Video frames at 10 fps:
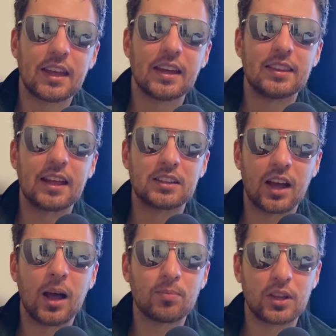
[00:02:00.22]
that
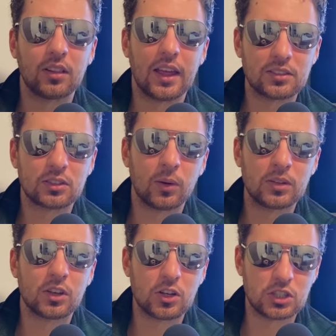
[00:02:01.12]
Tom Telesco
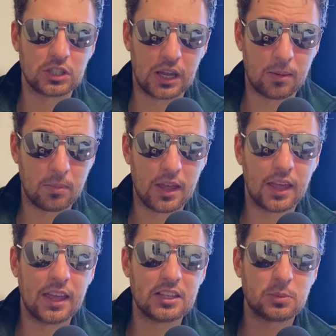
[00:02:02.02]
is our GM
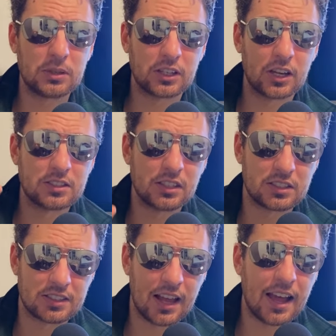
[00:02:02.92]
is because it's
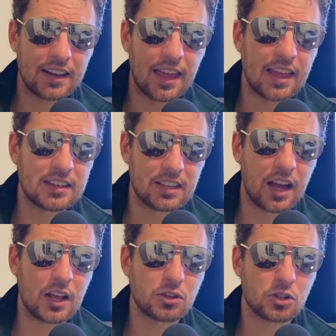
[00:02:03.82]
not Ed
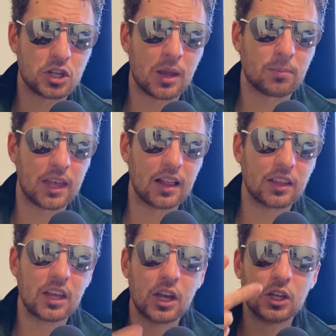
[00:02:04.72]
Dodds or Champ
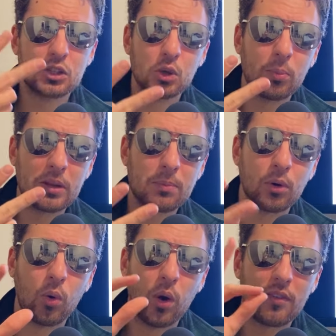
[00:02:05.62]
Kelly, two people
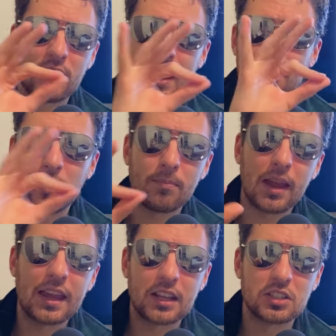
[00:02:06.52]
who have never
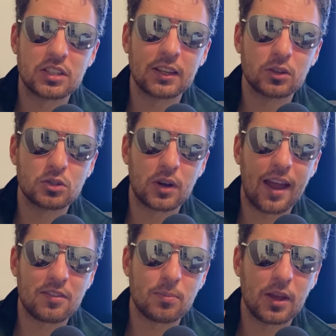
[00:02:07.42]
made a single
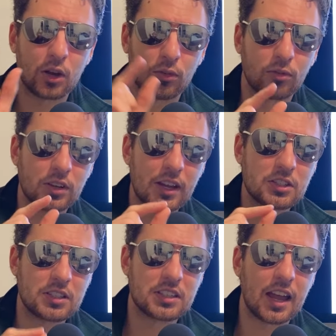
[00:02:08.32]
draft pick or free
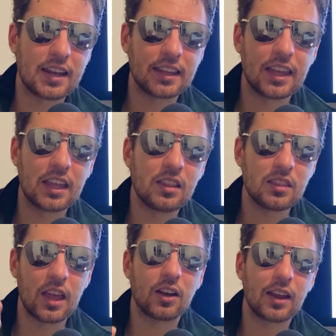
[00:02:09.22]
agent signing in
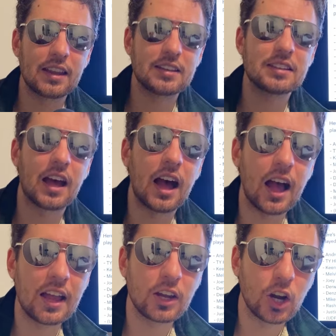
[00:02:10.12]
their
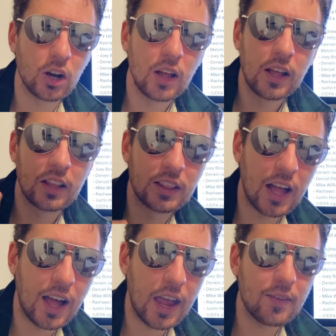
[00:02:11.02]
entire
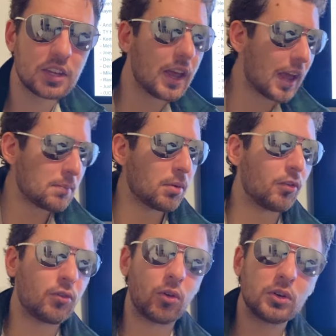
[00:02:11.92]
lives. And
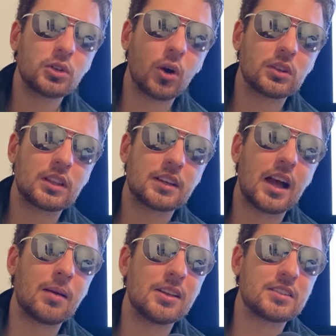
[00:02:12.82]
before you go to the
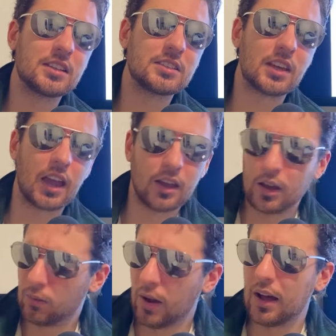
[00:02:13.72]
comments and say,
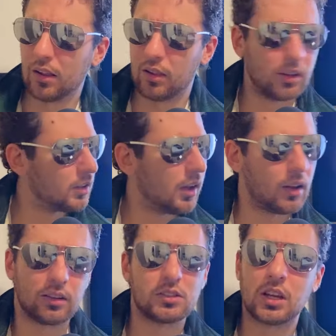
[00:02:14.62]
well,
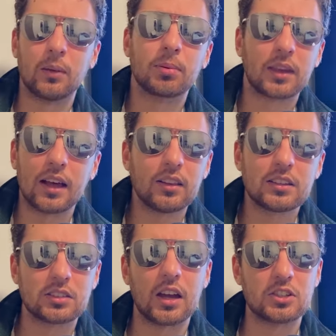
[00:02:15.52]
uh, Champ Kelly
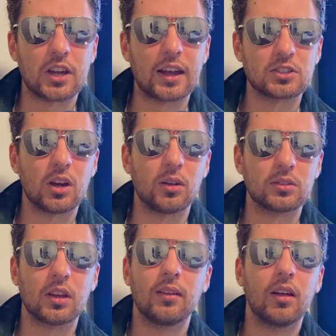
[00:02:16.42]
signed Jack
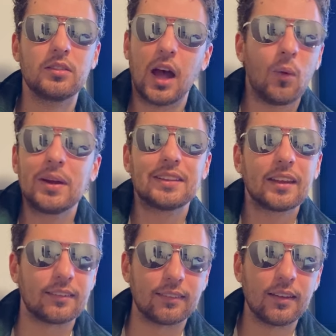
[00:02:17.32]
Jones, no, he
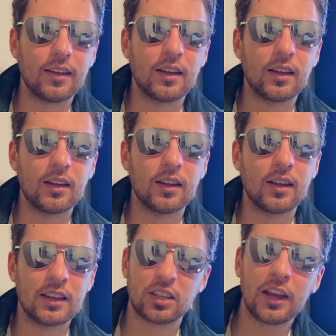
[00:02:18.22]
didn't.
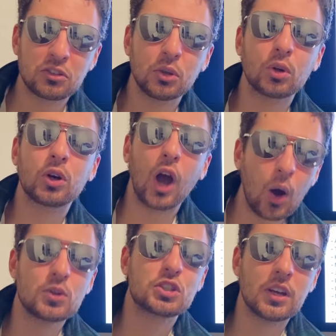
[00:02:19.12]
His high school
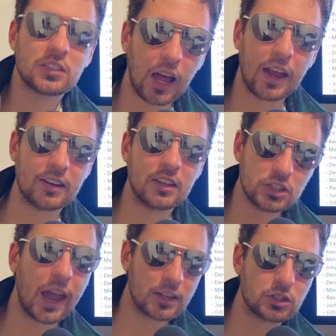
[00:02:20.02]
coach signed
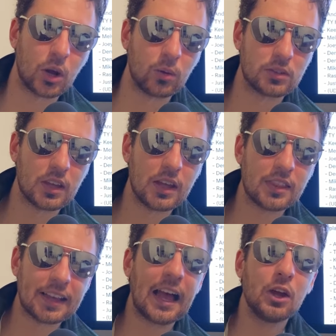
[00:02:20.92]
Jack Jones.
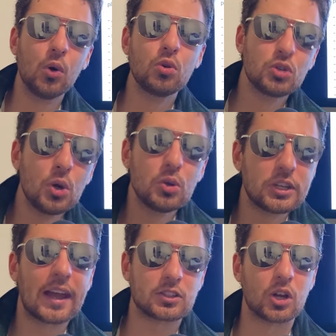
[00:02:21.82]
The guy who knew
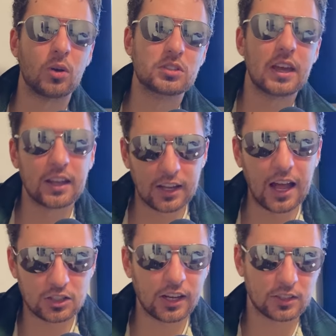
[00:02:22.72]
Jack Jones
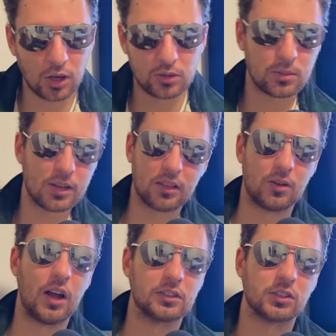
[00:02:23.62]
got Jack Jones to be on the
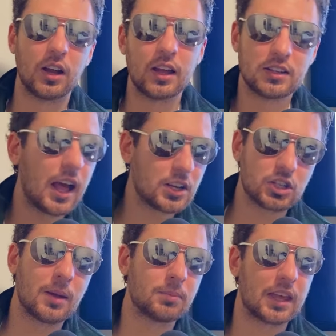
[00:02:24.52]
roster, not
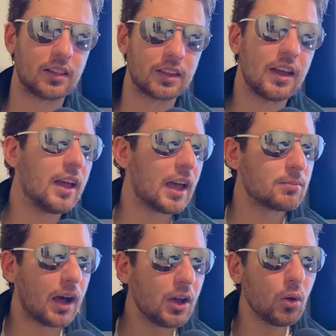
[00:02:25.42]
Champ Kelly.
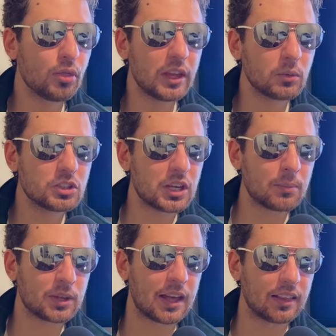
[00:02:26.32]
And my whole thing with
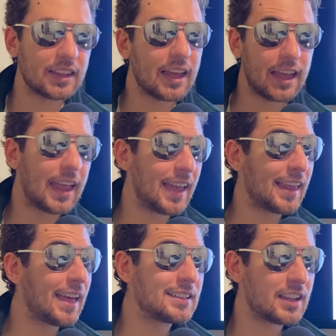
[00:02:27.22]
Champ Kelly and
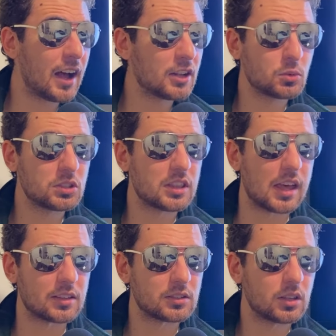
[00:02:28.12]
Ed Dodds was
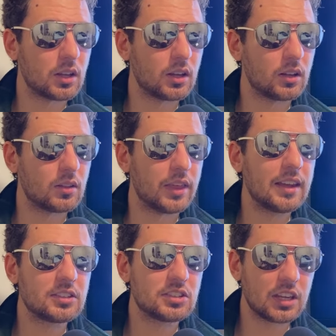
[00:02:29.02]
this
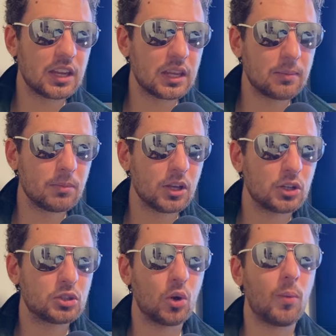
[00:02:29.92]
they seem
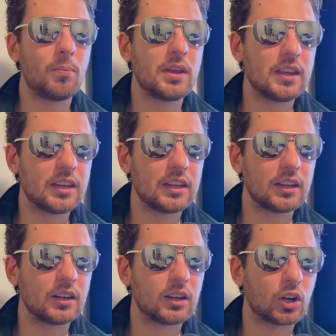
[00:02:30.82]
to be
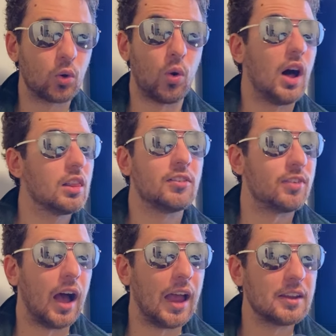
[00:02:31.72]

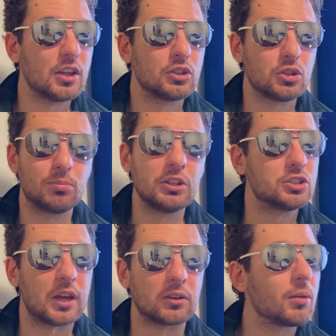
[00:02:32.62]
qualified to be
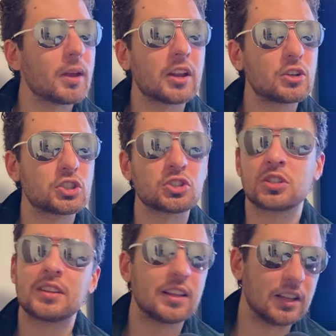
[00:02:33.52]
general managers
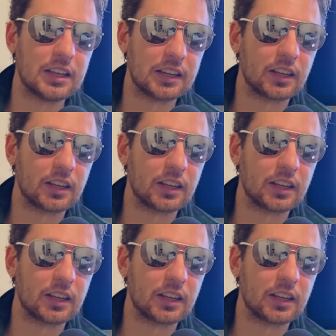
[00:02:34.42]
in the league.